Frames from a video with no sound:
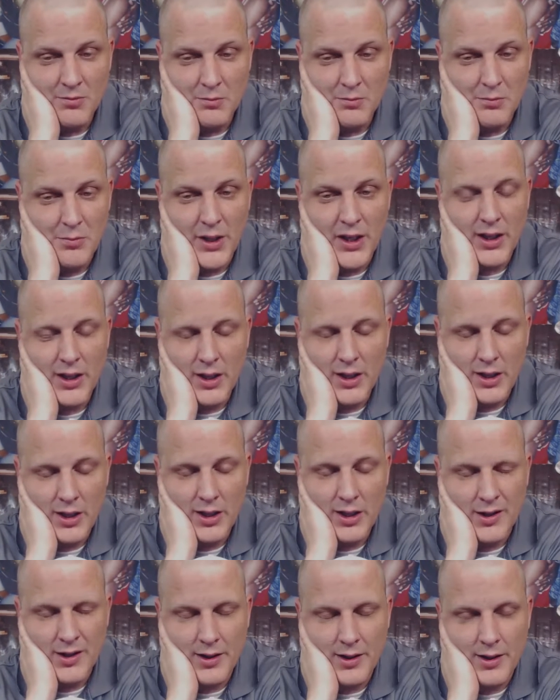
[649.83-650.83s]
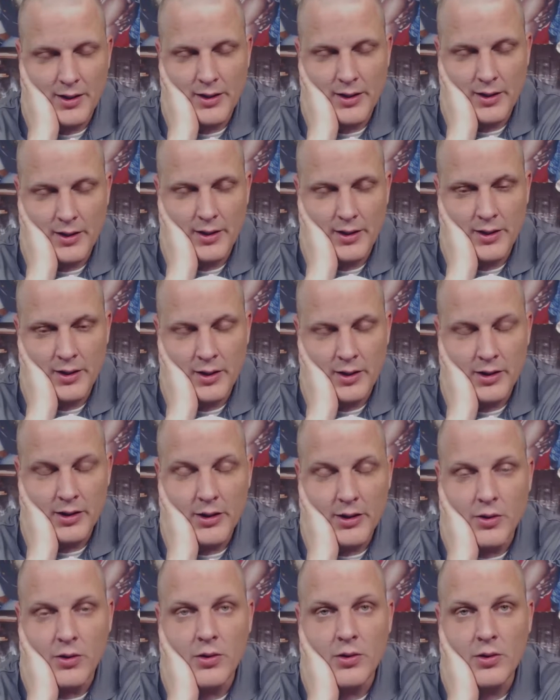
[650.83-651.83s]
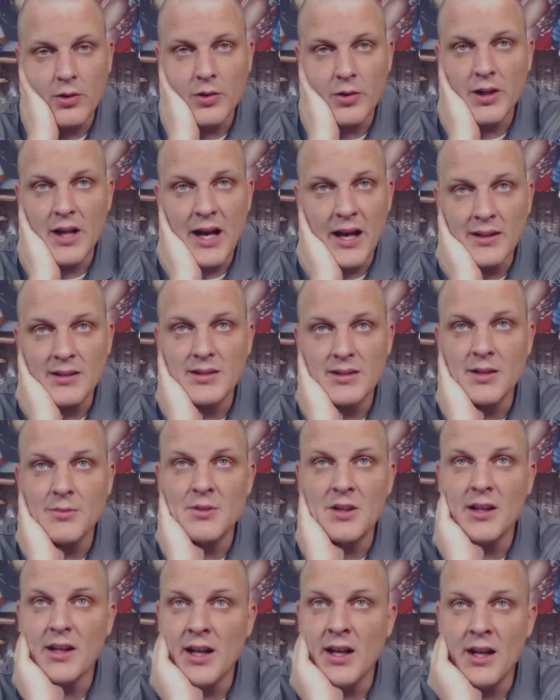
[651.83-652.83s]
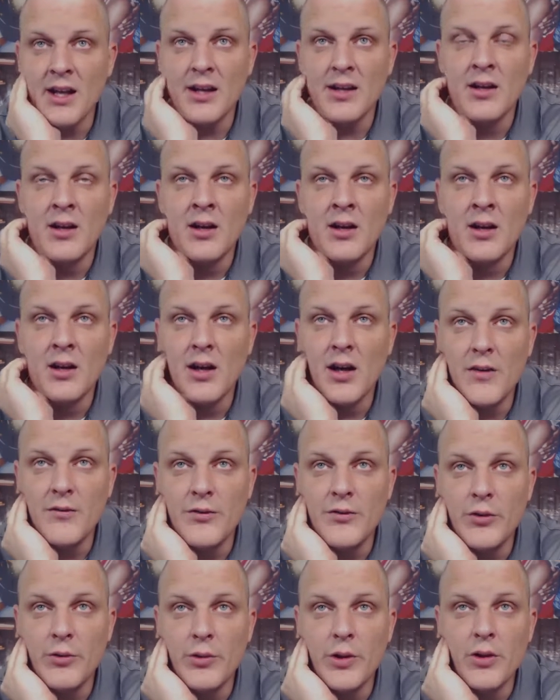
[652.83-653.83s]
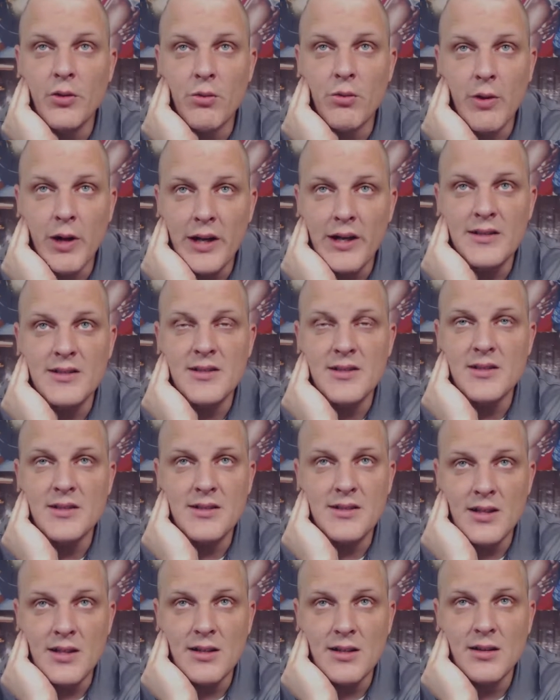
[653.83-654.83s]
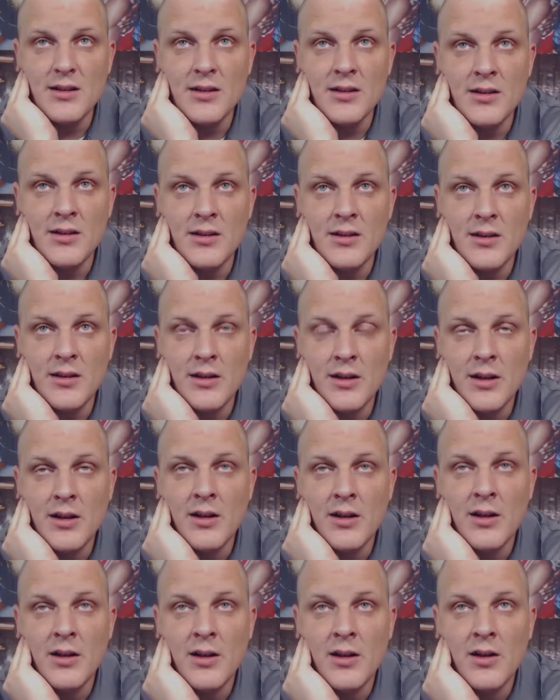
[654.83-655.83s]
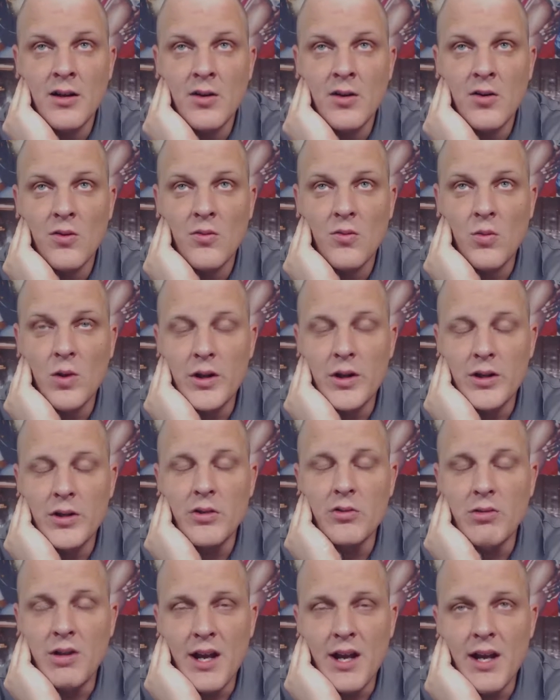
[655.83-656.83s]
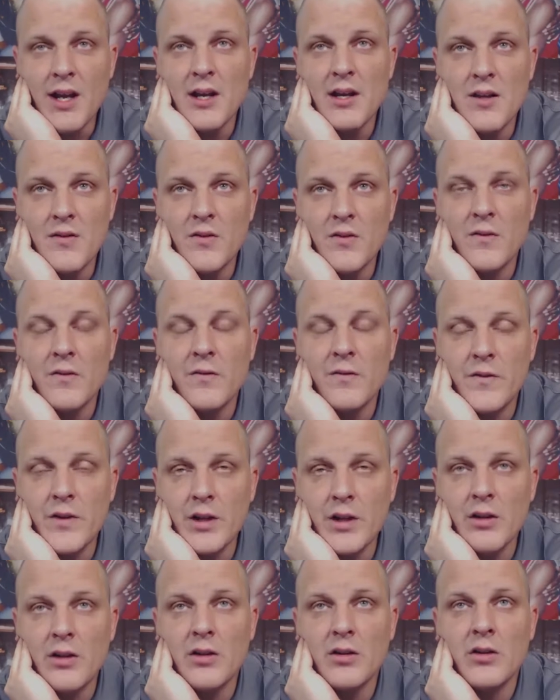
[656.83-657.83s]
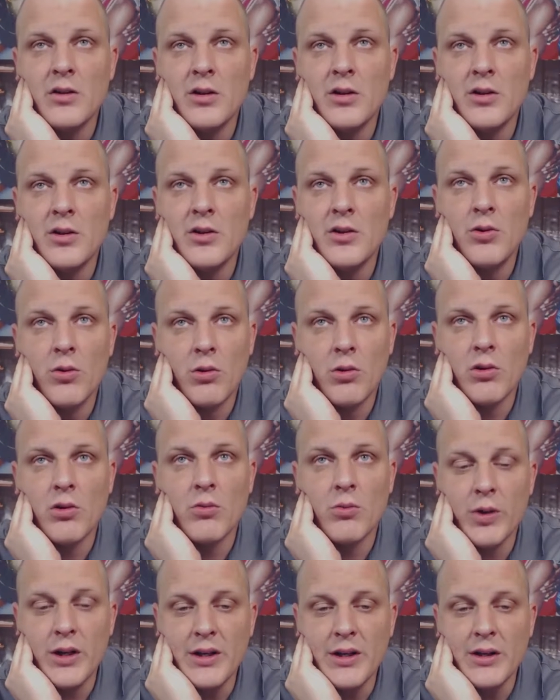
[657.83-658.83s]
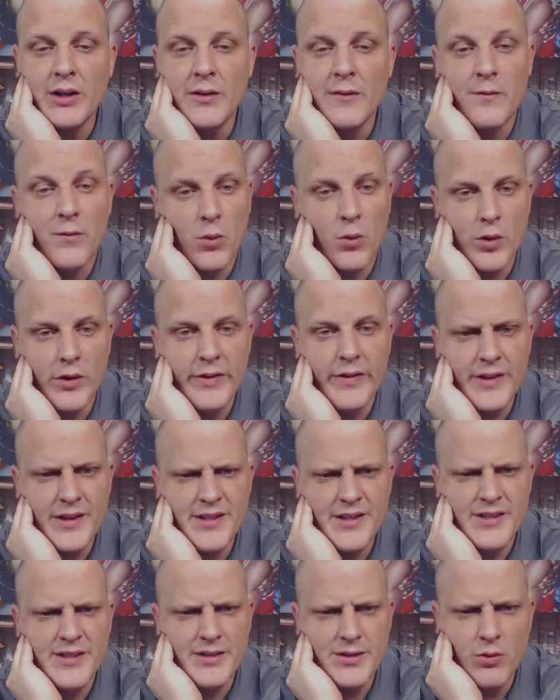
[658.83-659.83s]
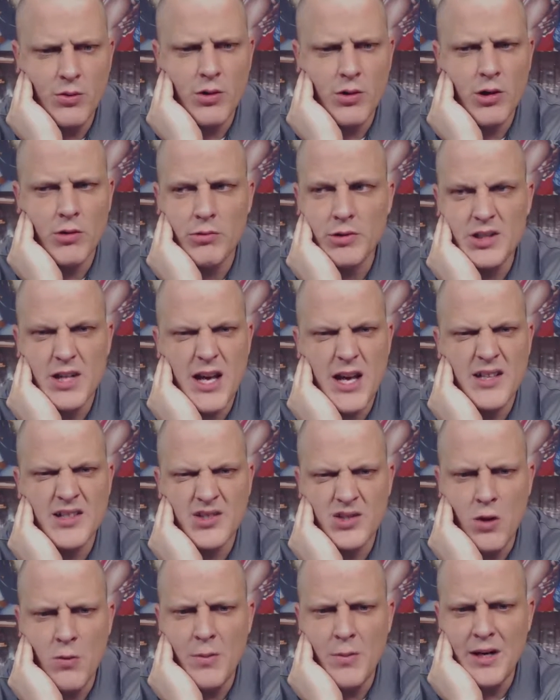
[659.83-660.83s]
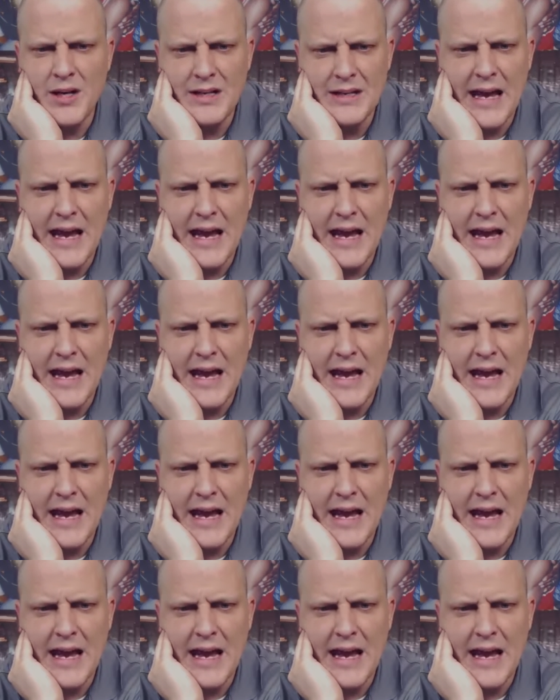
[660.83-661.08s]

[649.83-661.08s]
But the whole concept, again, of doing Reigns and Cena, when you can't even fill your arena for this story, which has so many